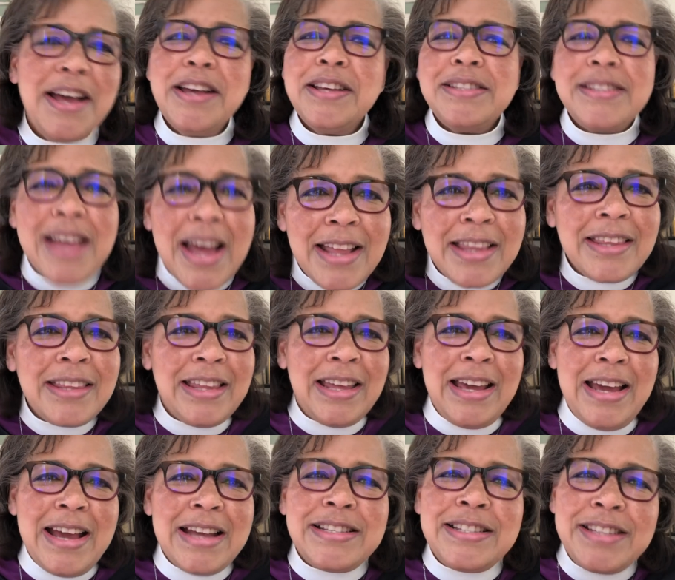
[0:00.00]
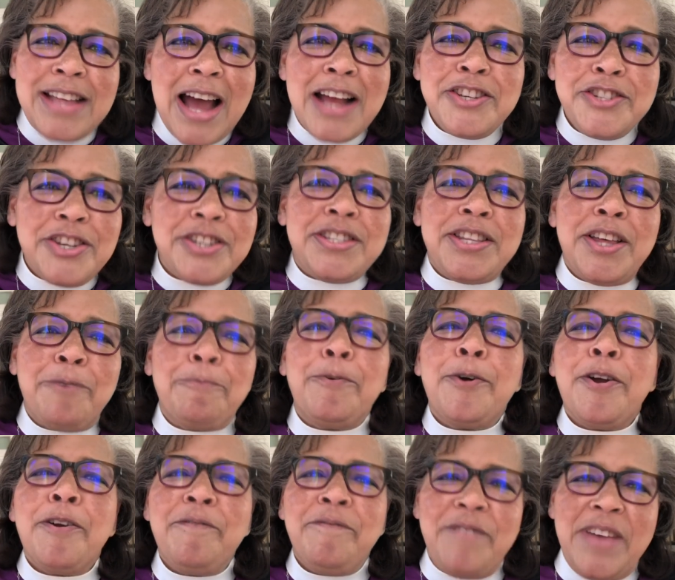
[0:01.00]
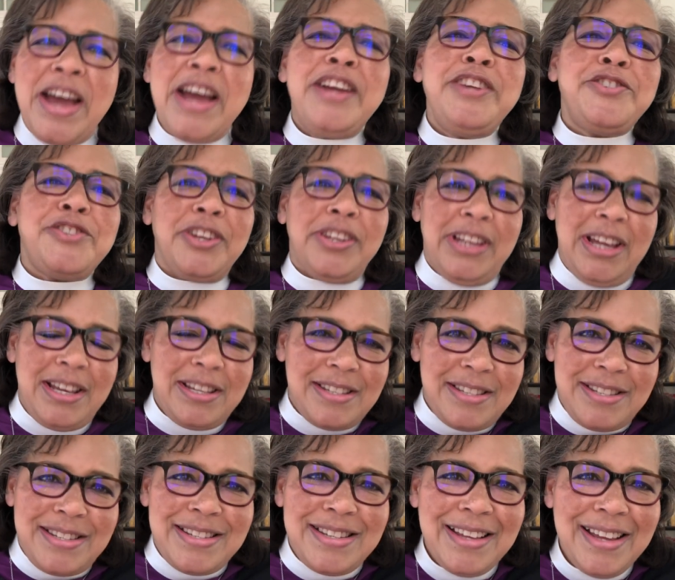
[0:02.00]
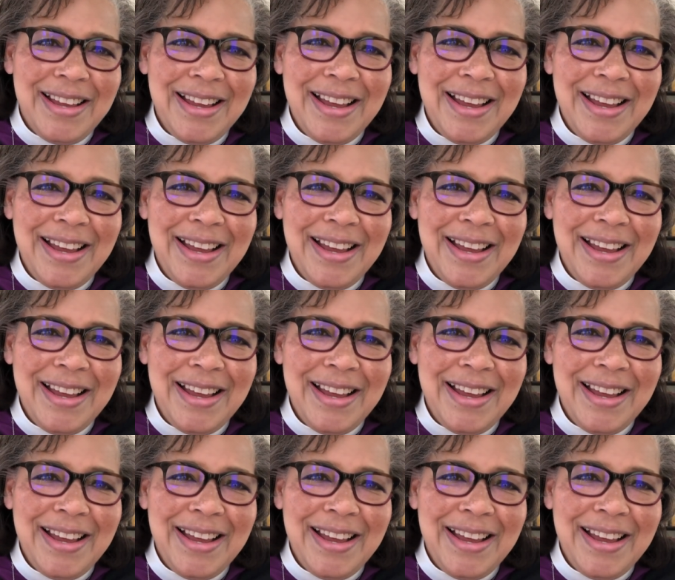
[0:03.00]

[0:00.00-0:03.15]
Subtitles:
Suddenly, it's not just that we're evangelists.